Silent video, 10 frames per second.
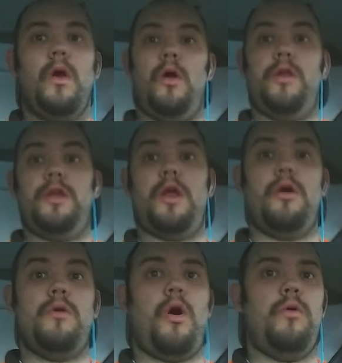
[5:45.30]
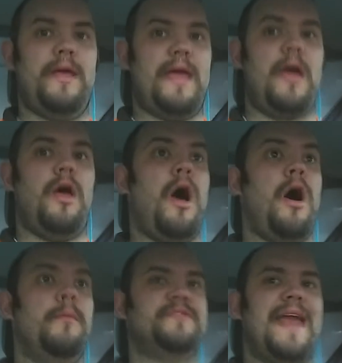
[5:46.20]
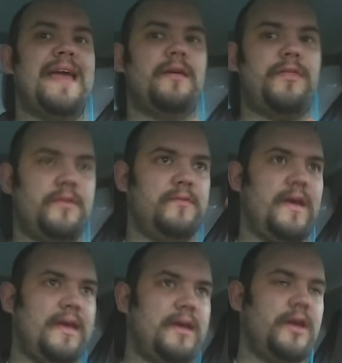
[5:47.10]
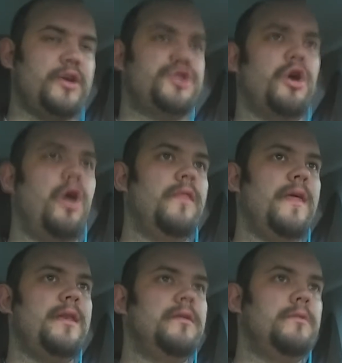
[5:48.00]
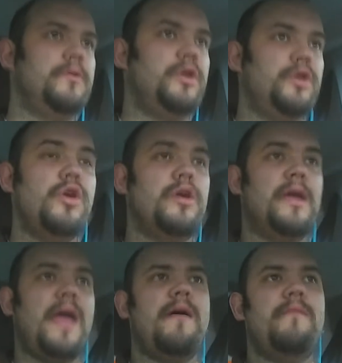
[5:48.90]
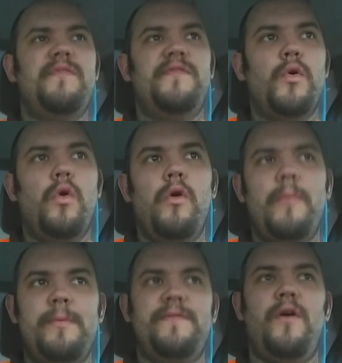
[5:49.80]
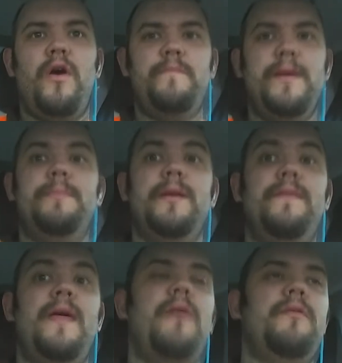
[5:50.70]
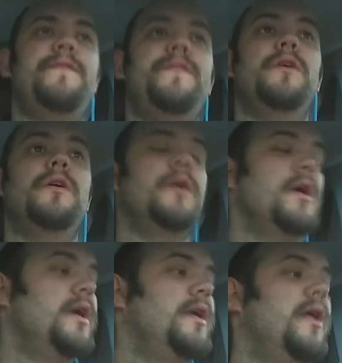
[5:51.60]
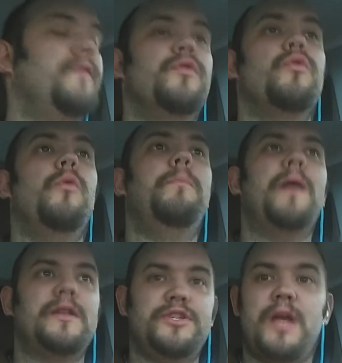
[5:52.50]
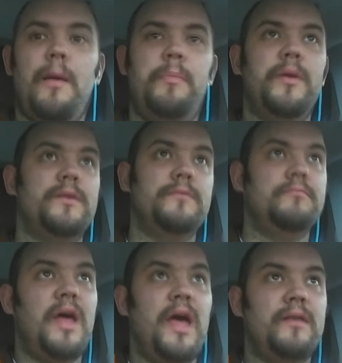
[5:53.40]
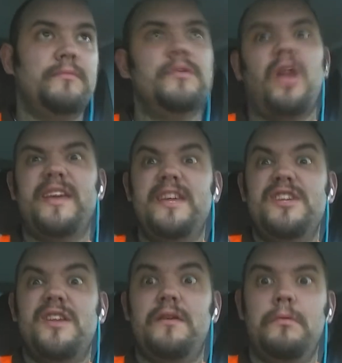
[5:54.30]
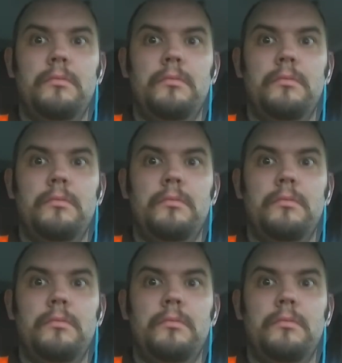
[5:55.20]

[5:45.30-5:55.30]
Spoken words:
on it, you know, holding it at arm's length and taking a shot, then you can get 4, maybe 5 people in there if you're all bunched up and like each other.